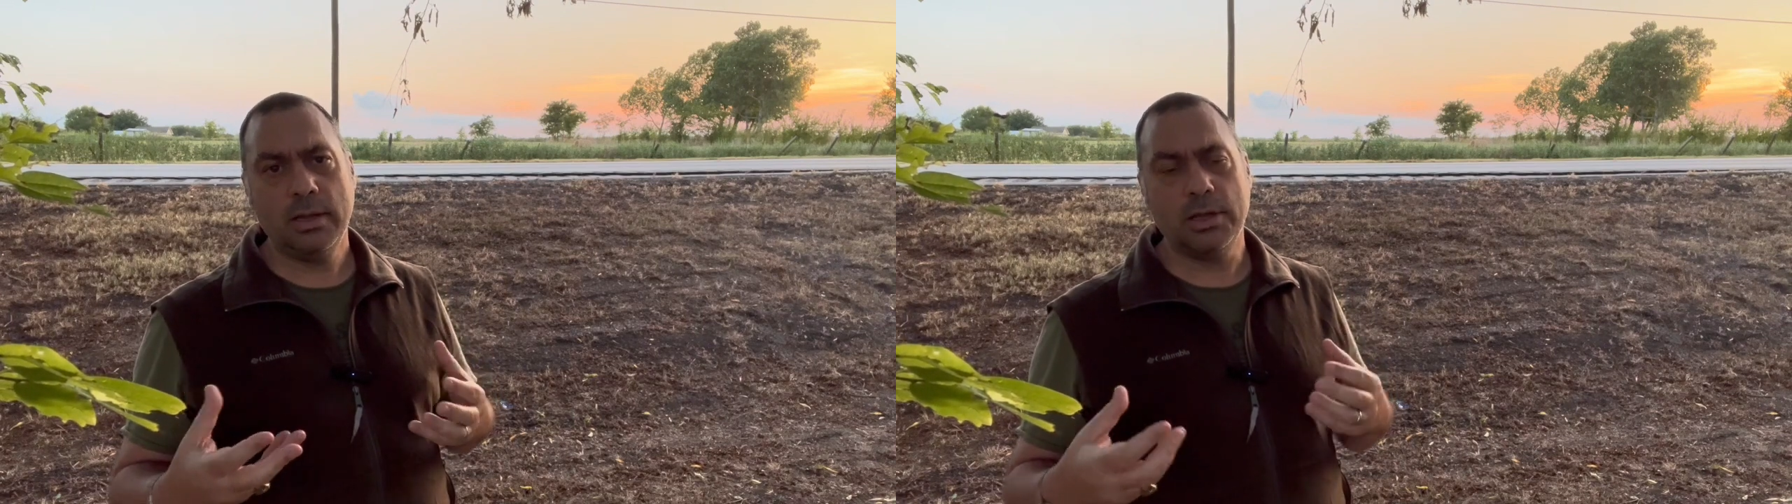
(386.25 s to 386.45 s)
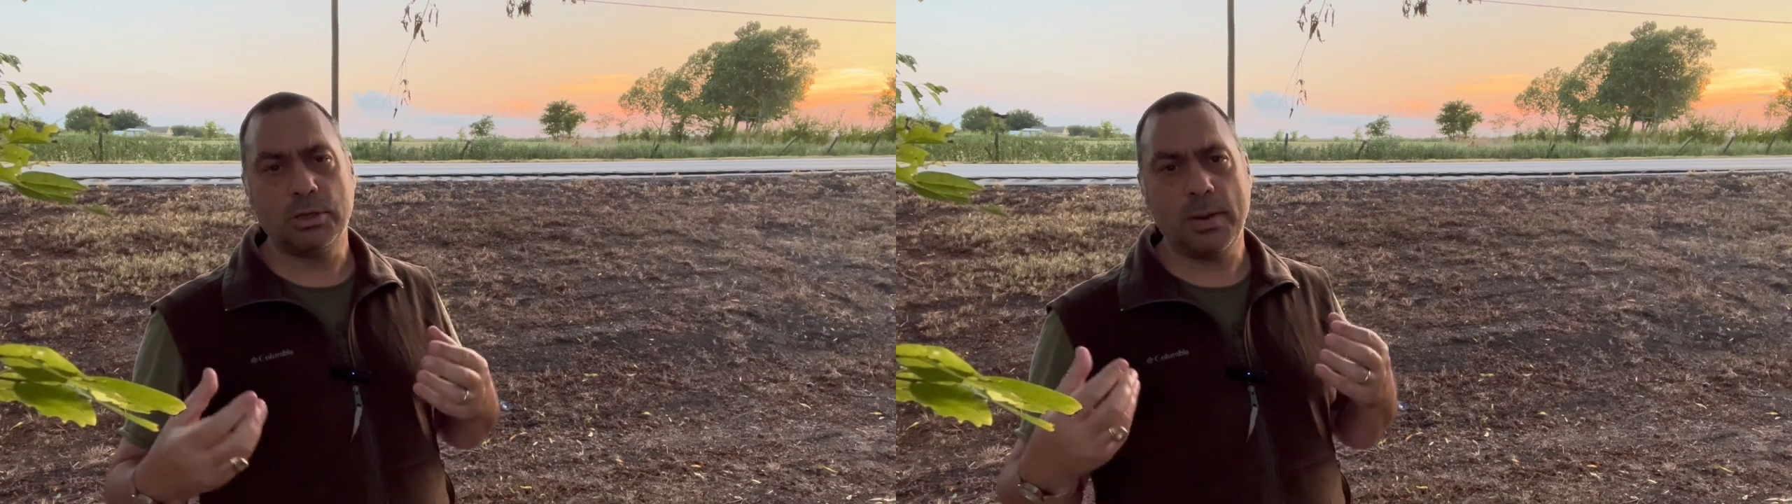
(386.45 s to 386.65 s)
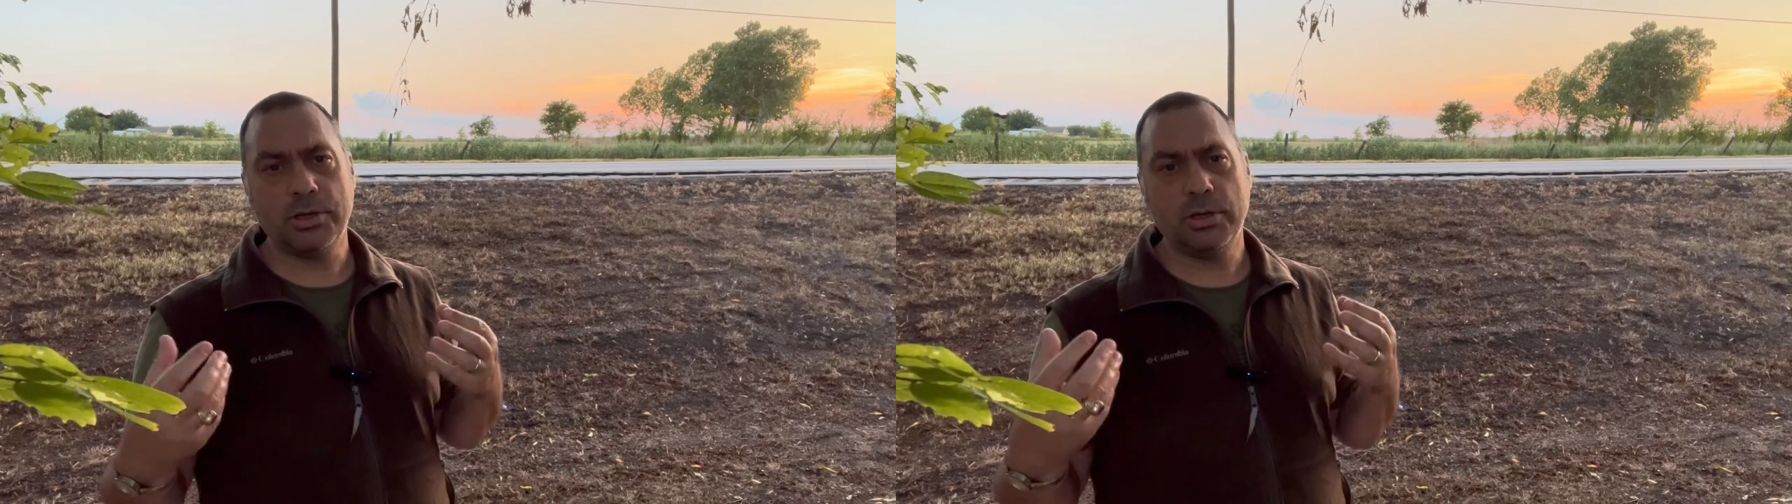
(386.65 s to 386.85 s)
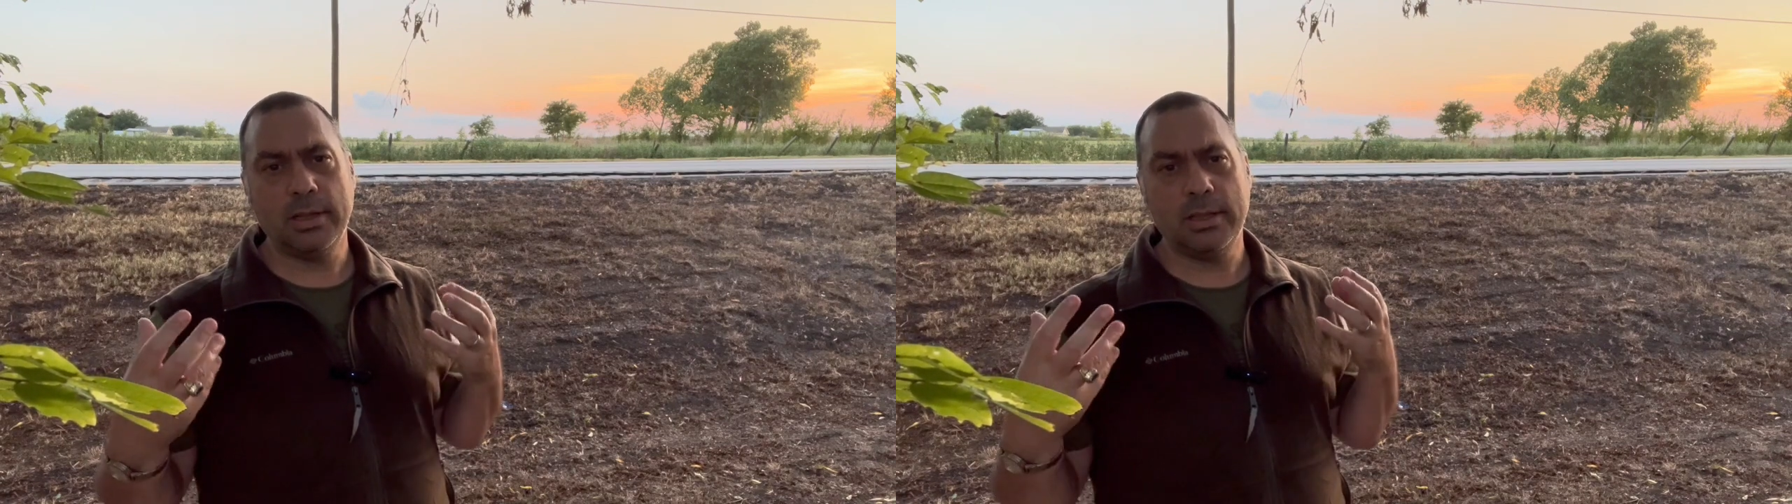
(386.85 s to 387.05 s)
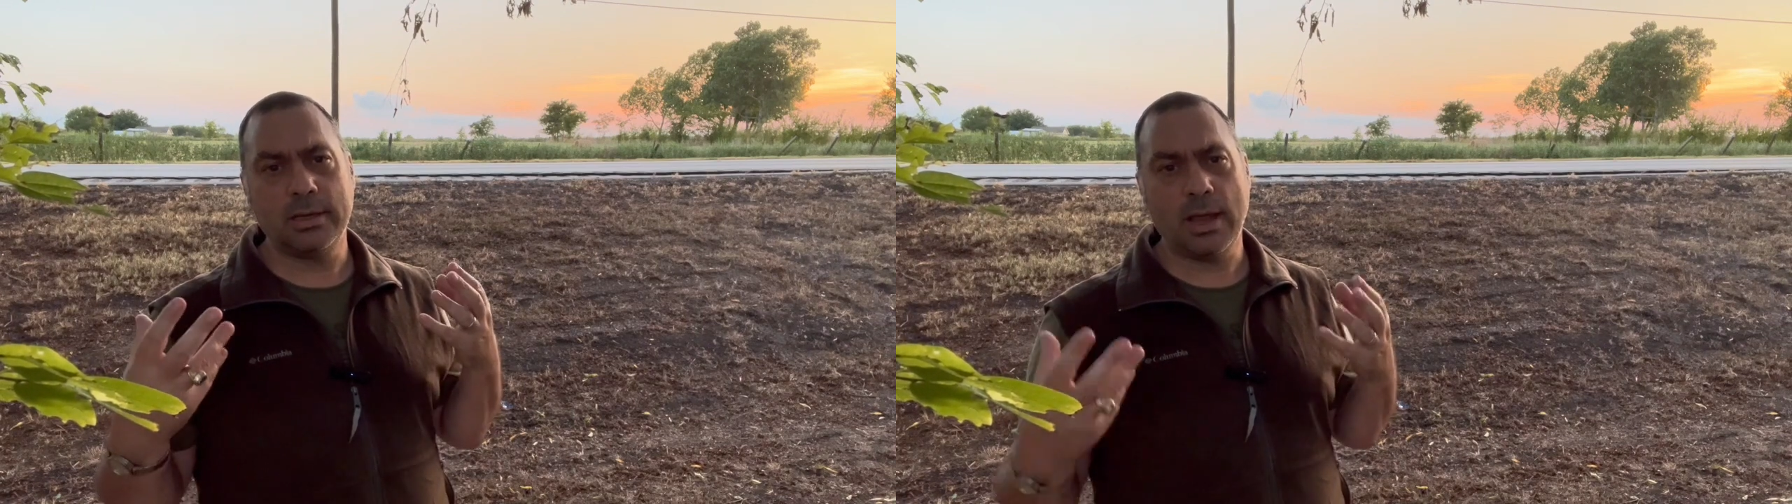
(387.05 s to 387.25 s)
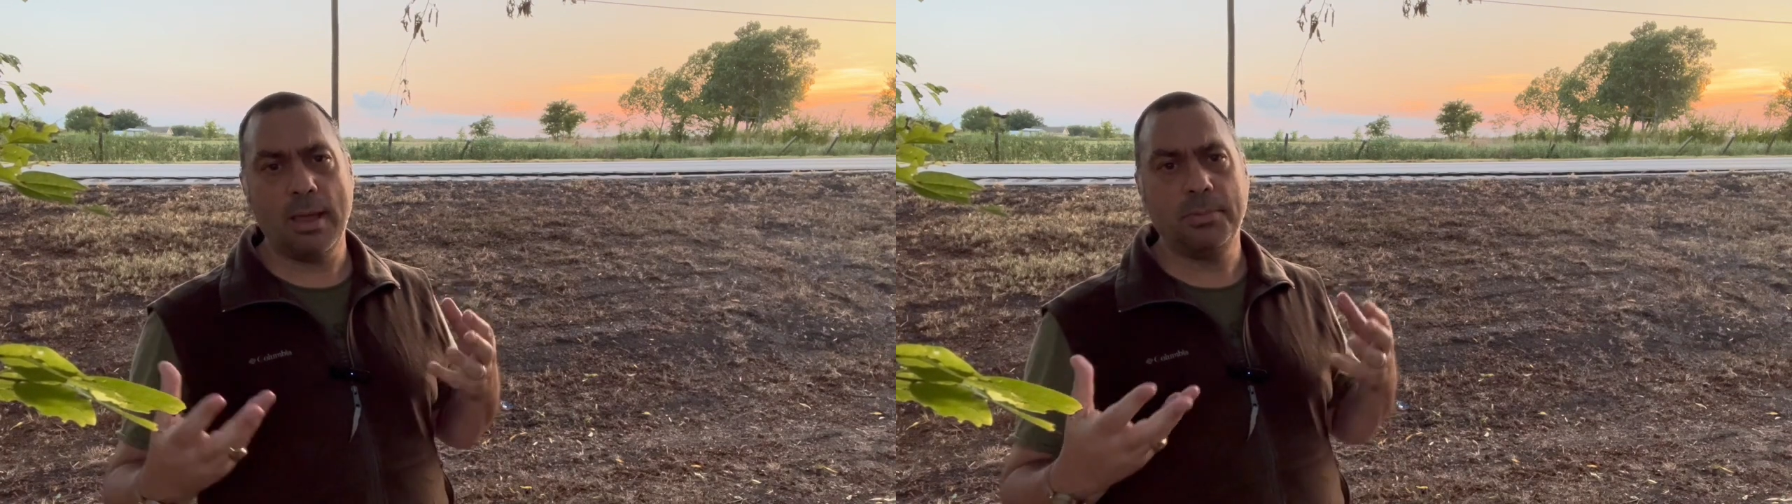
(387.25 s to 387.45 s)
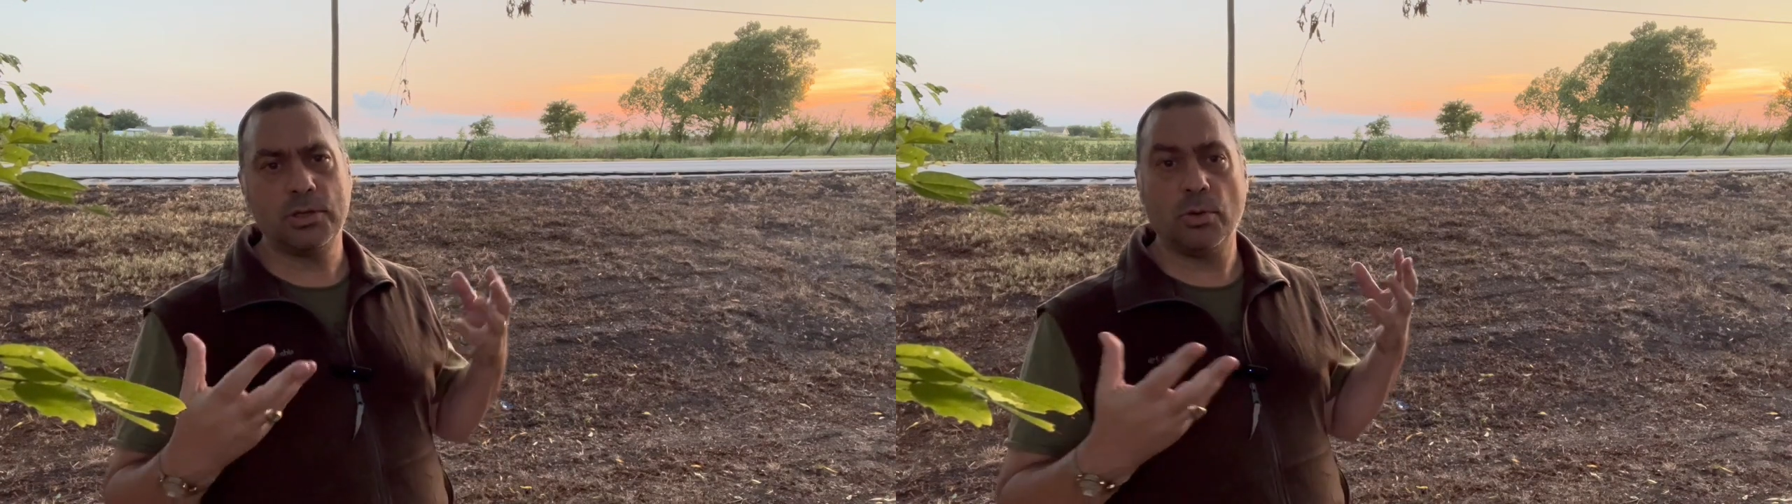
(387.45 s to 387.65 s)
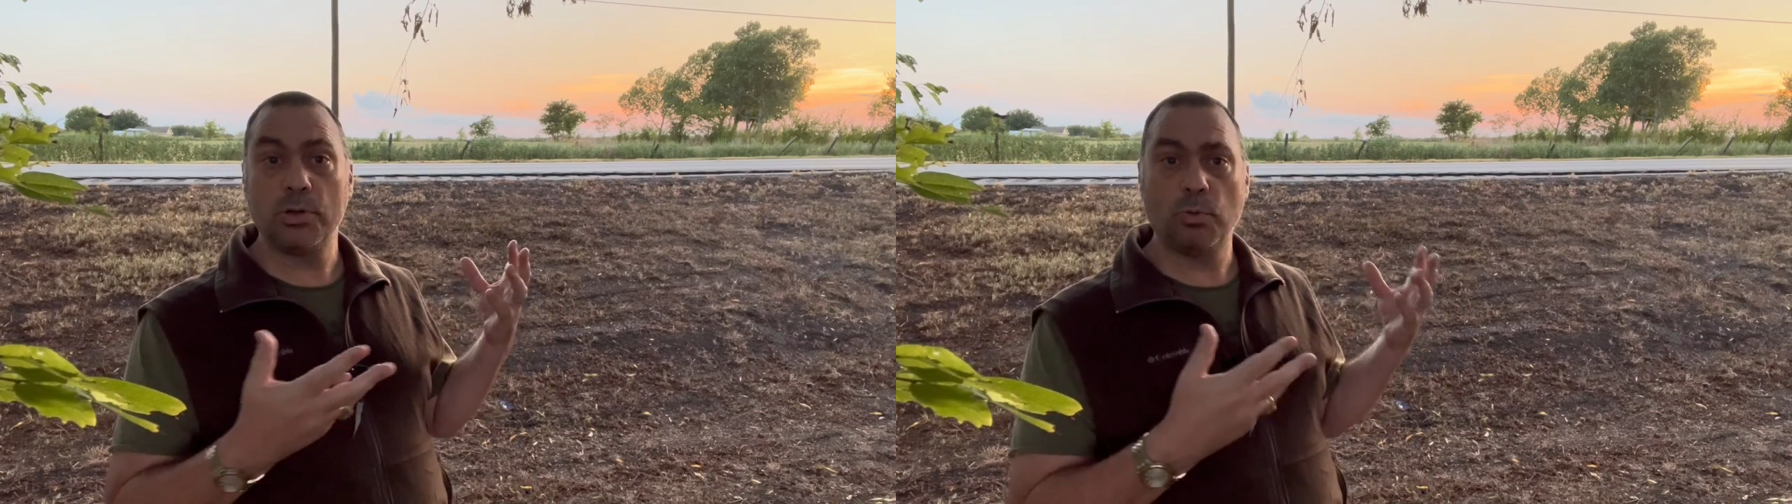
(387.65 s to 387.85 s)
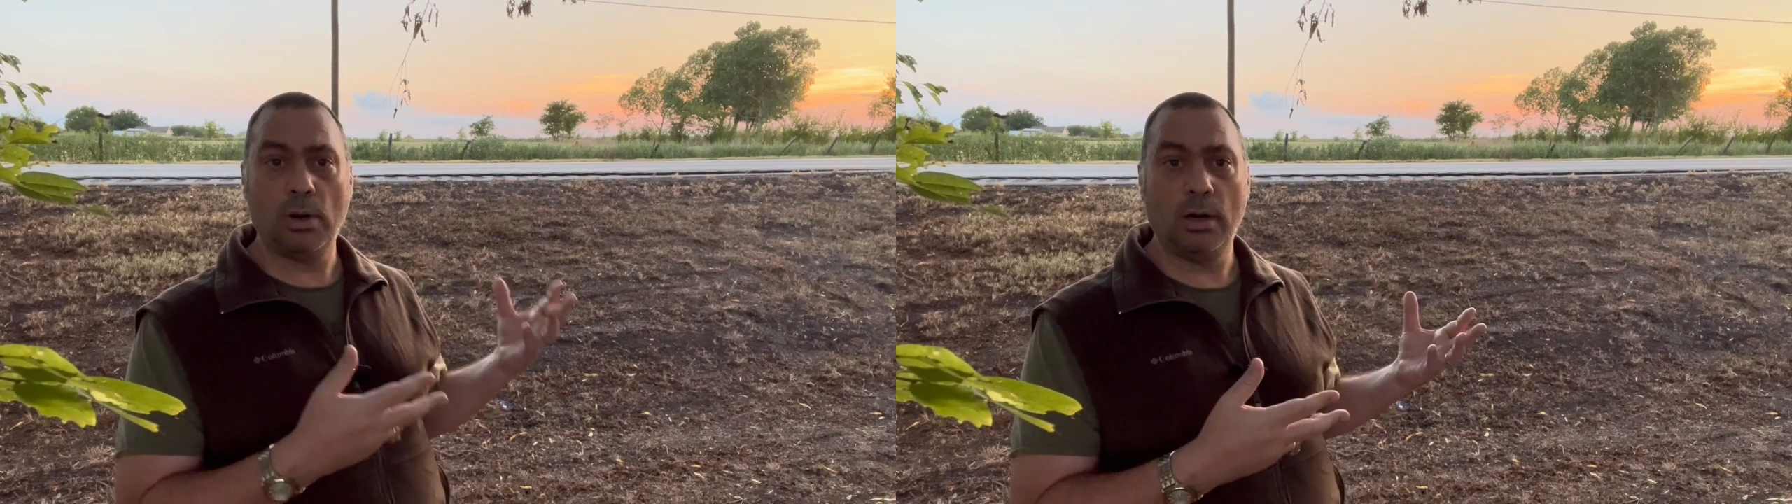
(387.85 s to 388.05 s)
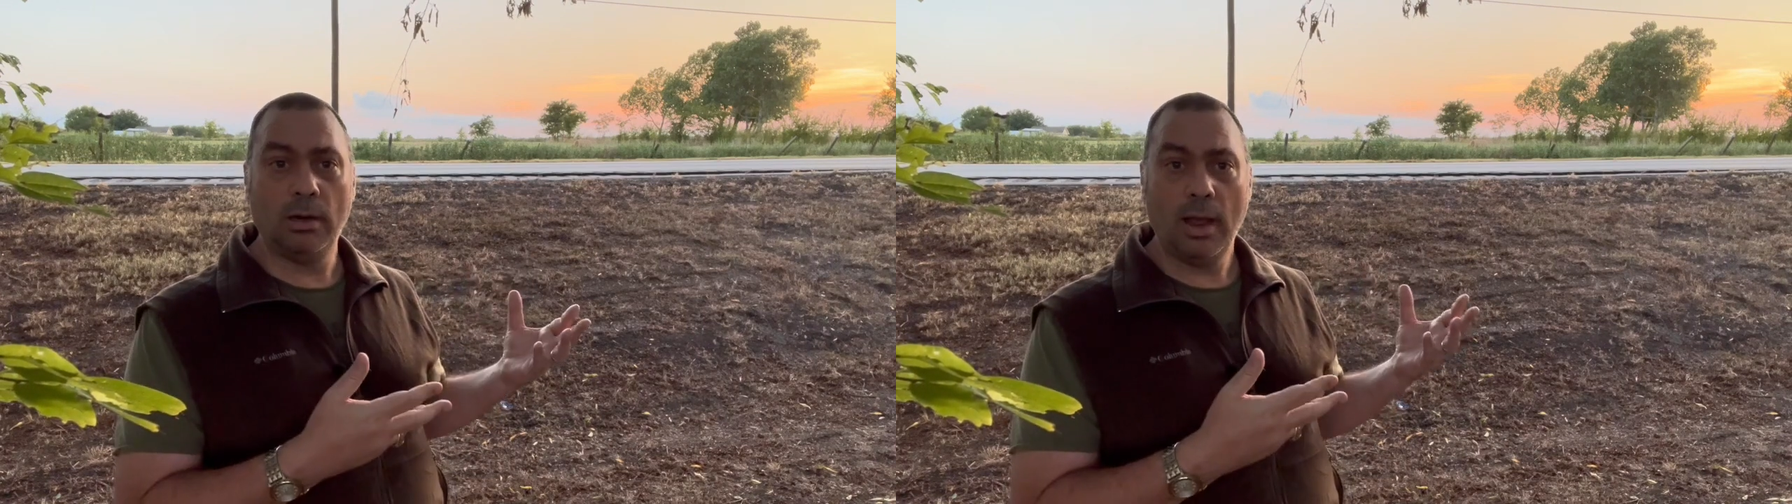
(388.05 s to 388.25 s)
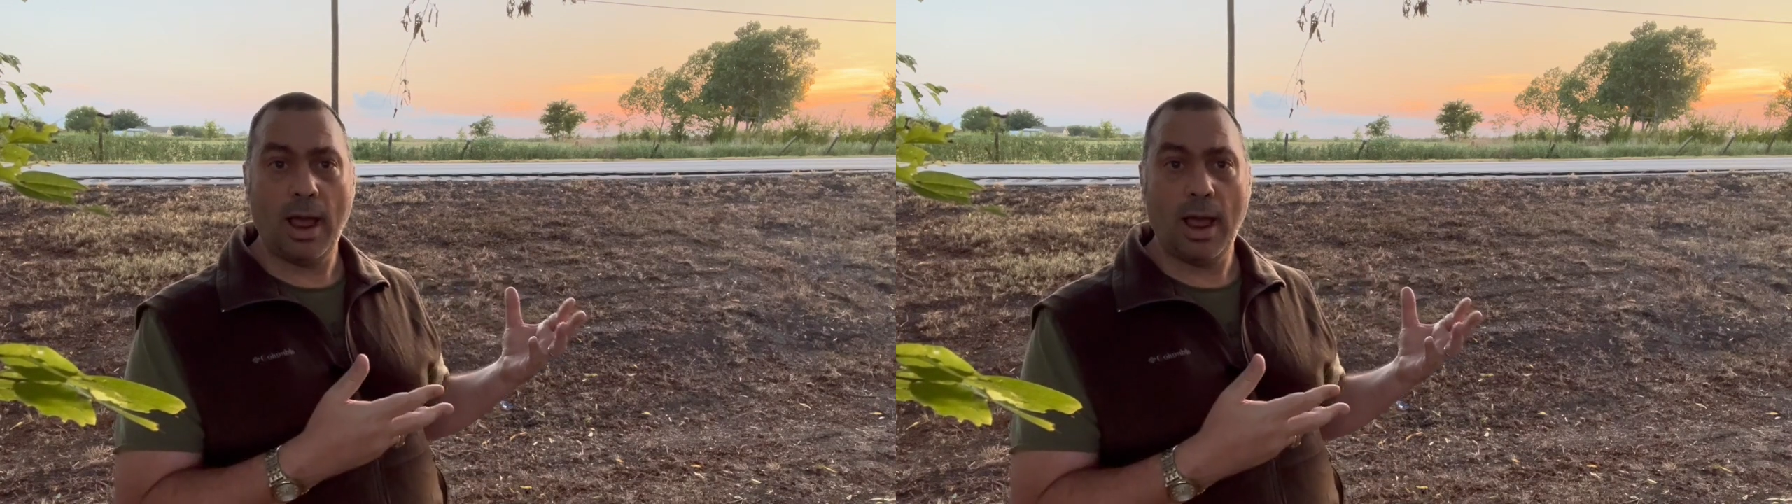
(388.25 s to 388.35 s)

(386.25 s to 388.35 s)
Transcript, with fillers: especially the type of soils where